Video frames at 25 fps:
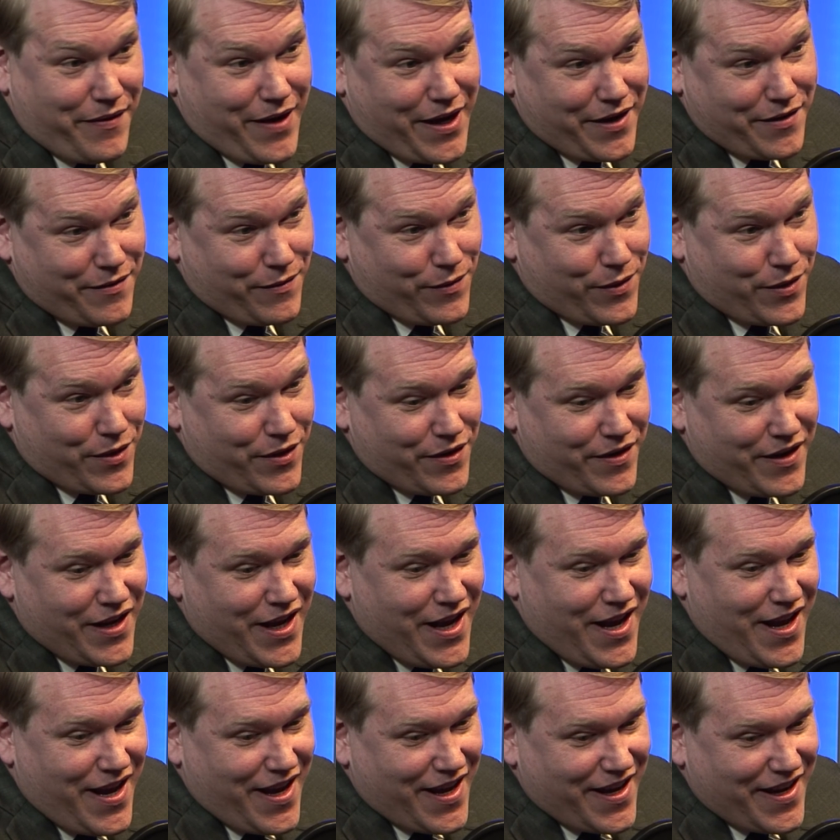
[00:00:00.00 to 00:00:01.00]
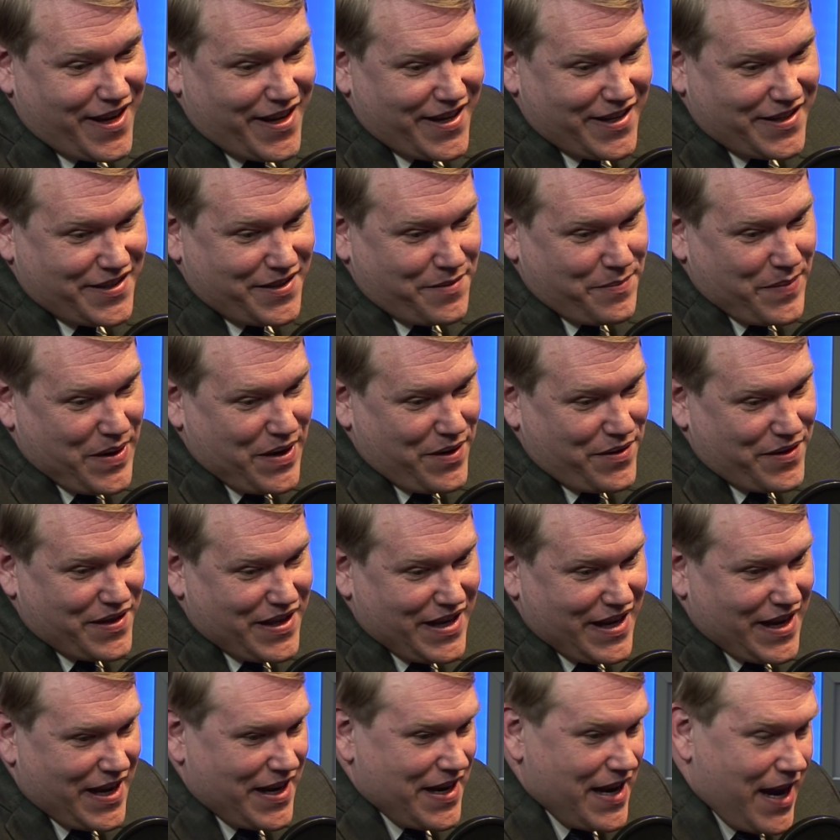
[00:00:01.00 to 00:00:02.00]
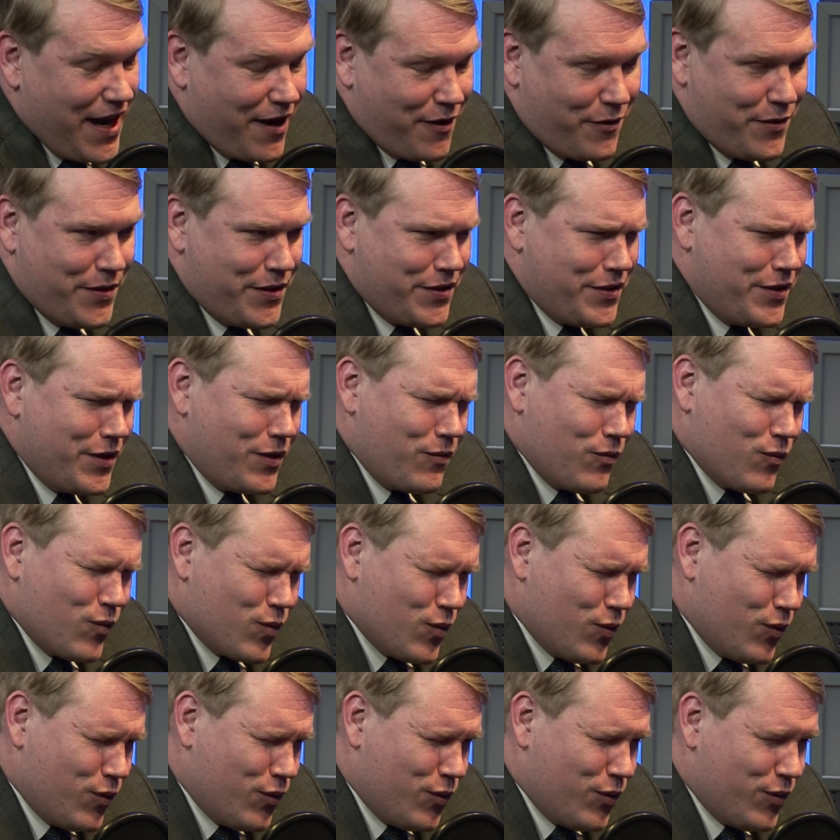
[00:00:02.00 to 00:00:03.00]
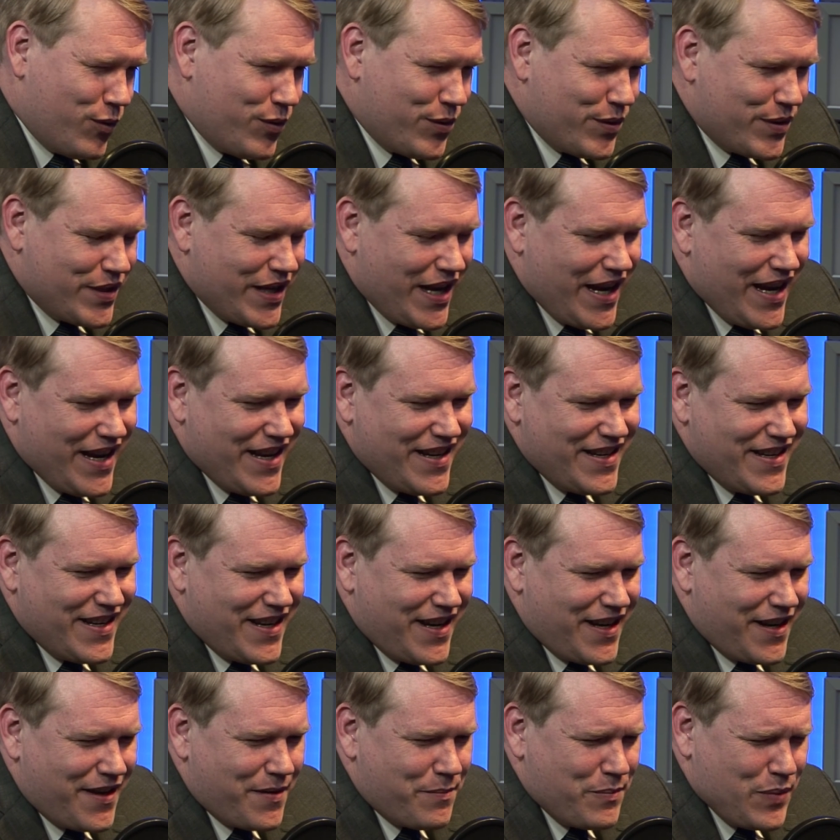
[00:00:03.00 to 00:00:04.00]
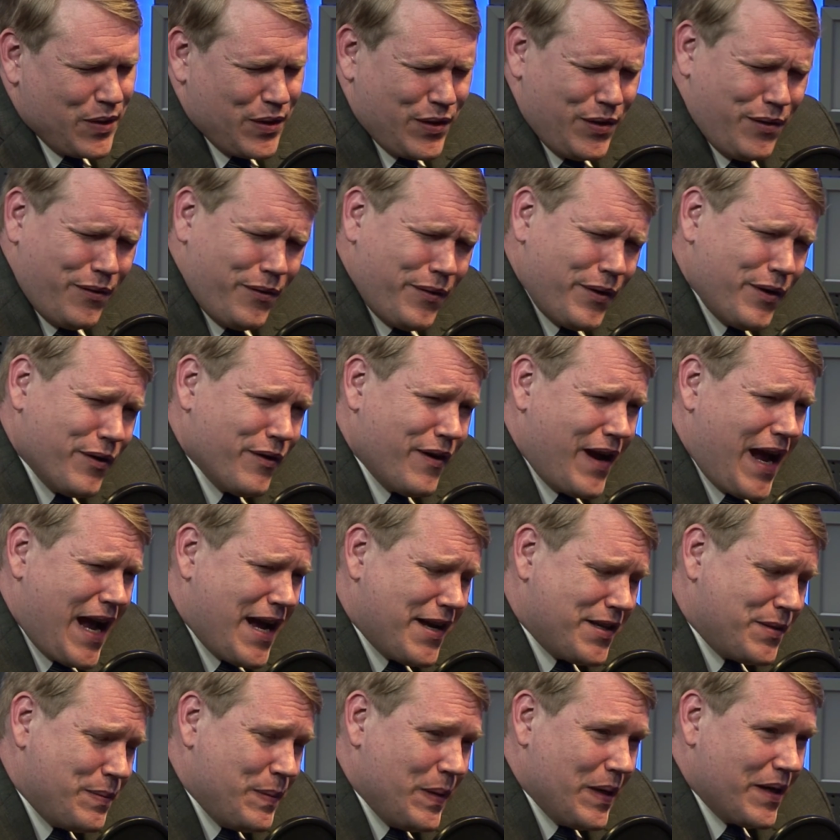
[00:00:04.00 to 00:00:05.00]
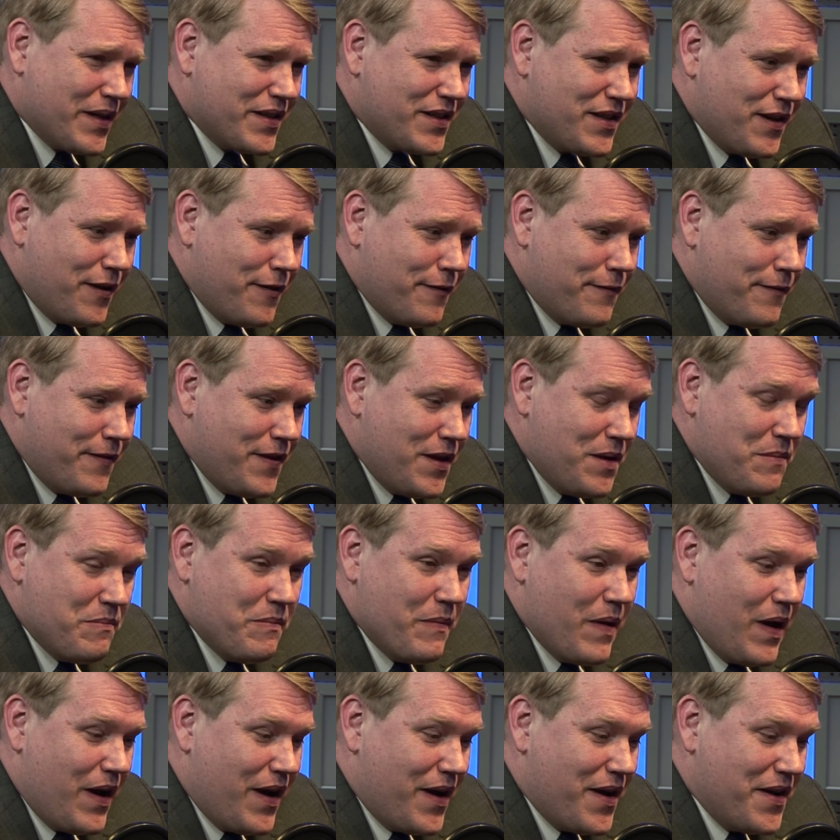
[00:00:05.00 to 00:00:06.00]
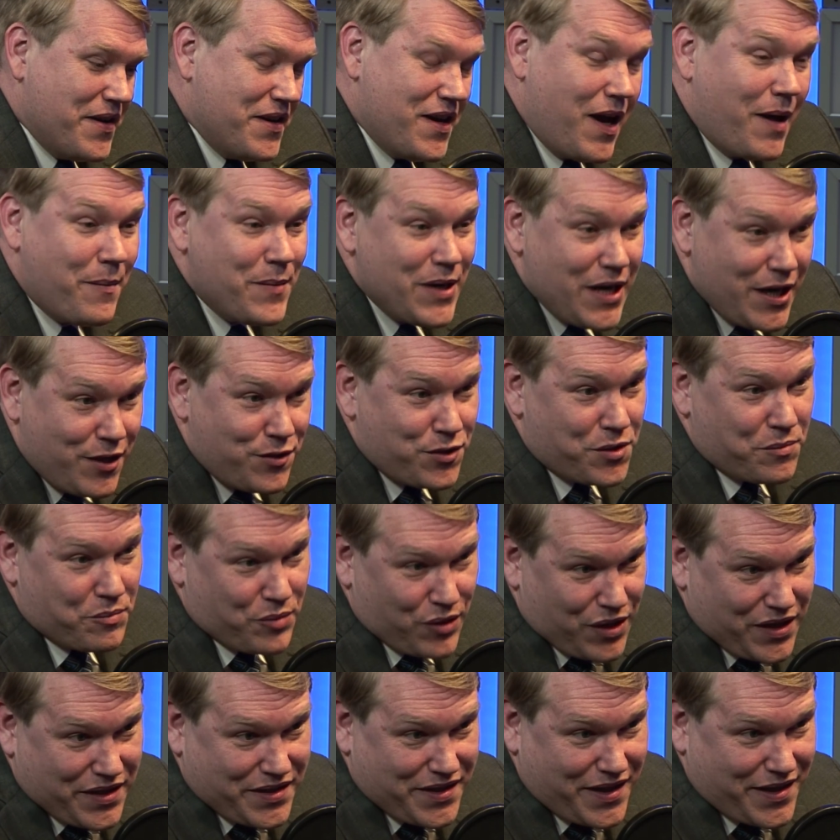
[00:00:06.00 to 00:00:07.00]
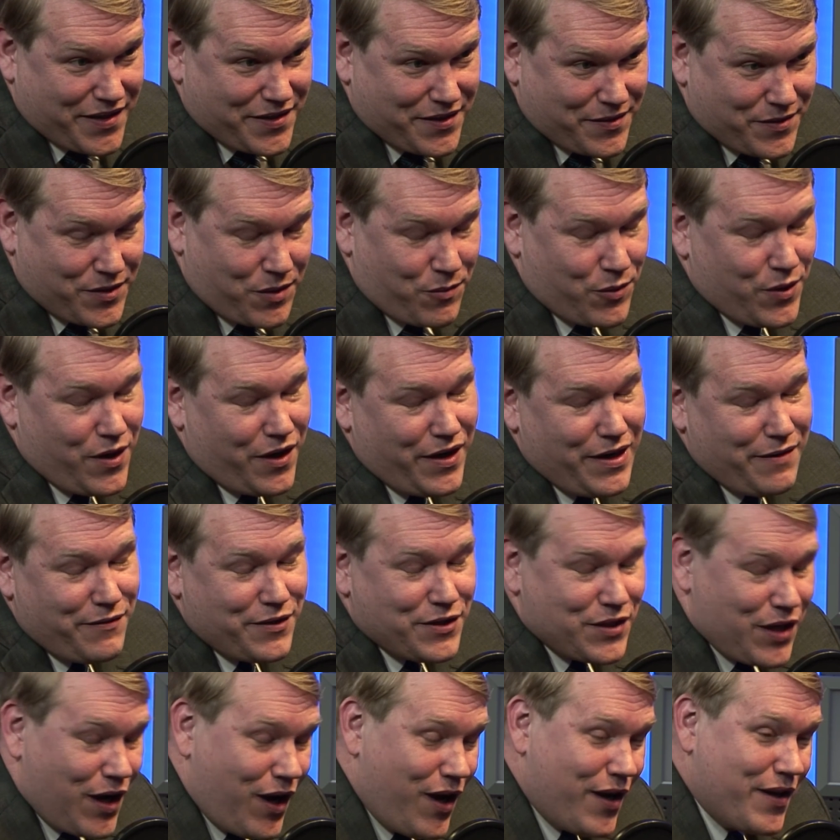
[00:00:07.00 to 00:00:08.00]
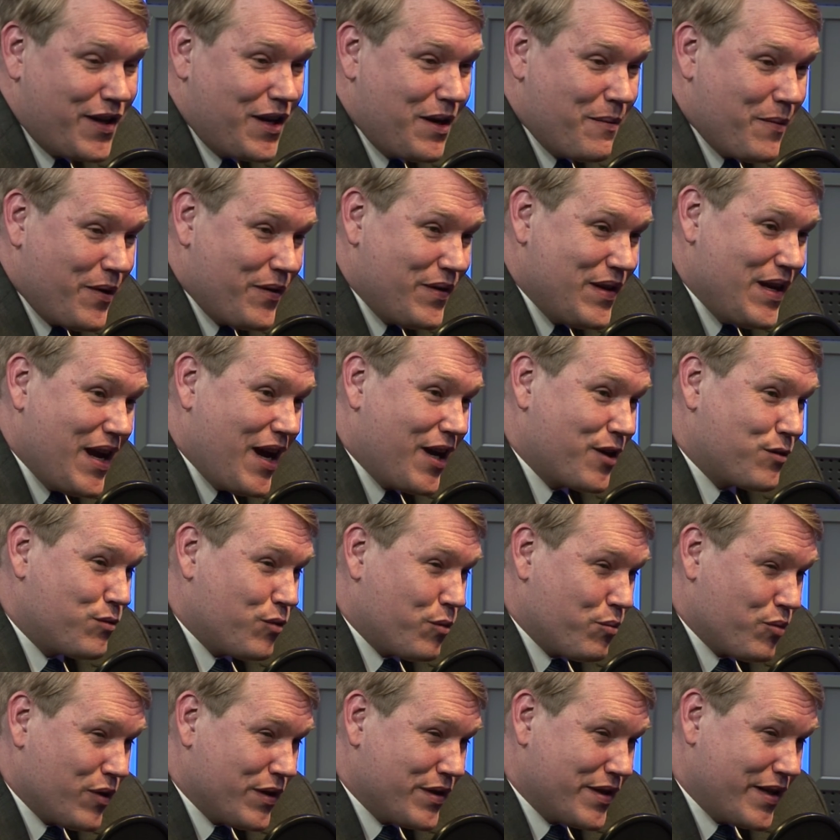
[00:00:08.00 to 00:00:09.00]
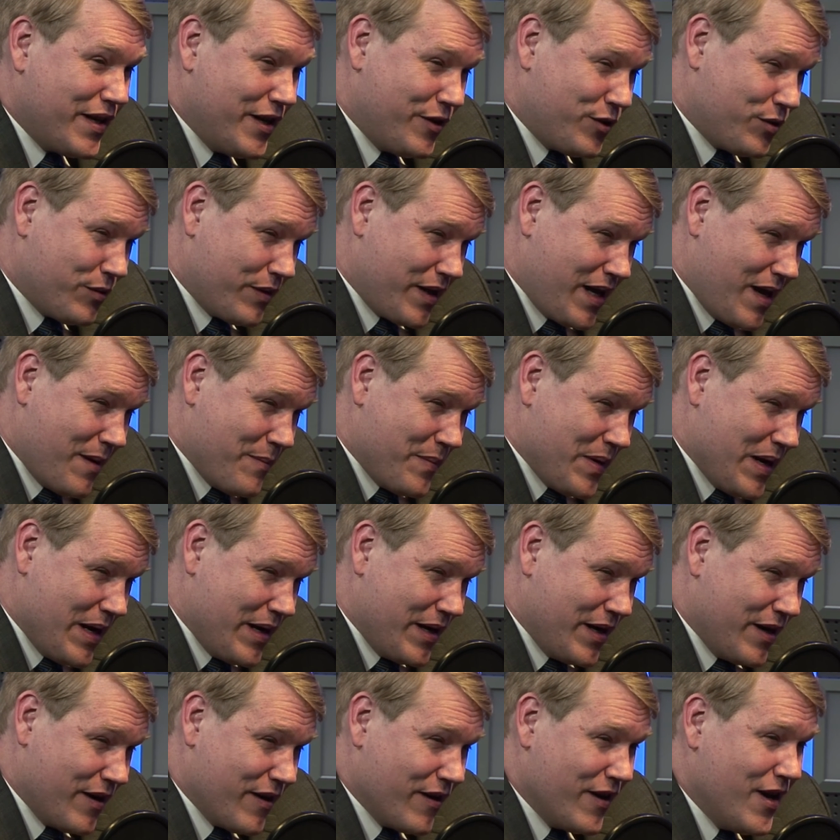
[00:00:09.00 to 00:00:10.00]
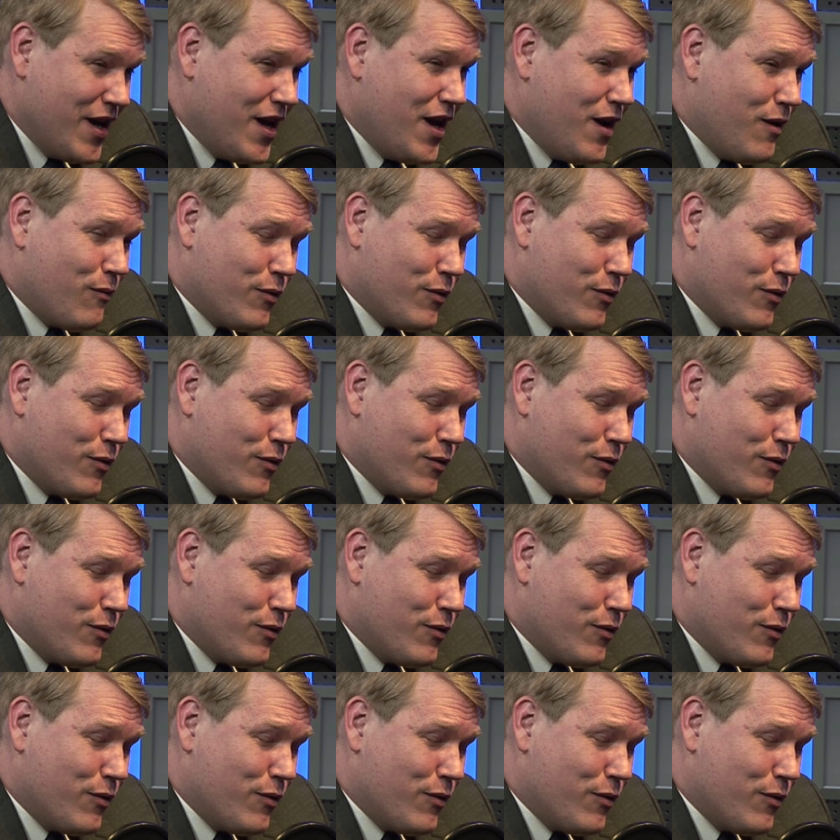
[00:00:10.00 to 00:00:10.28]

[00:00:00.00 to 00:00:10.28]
had to learn is about the anachronistic rules and peculiar aspects of the nomination process. So we're not even talking about the actual presidential campaign here.